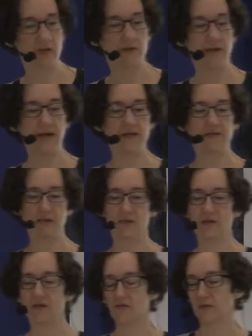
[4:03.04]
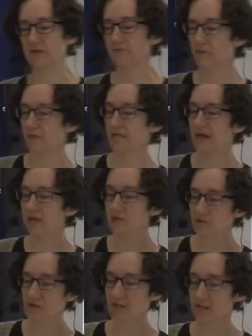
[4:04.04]
lack standardized written forms
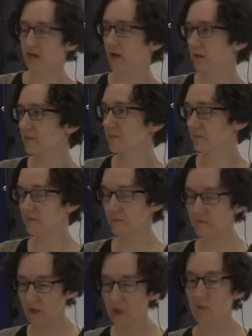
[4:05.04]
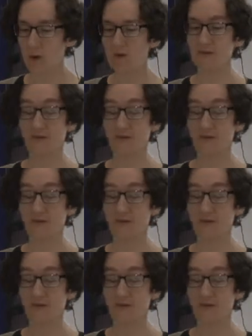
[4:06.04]
actually are very widely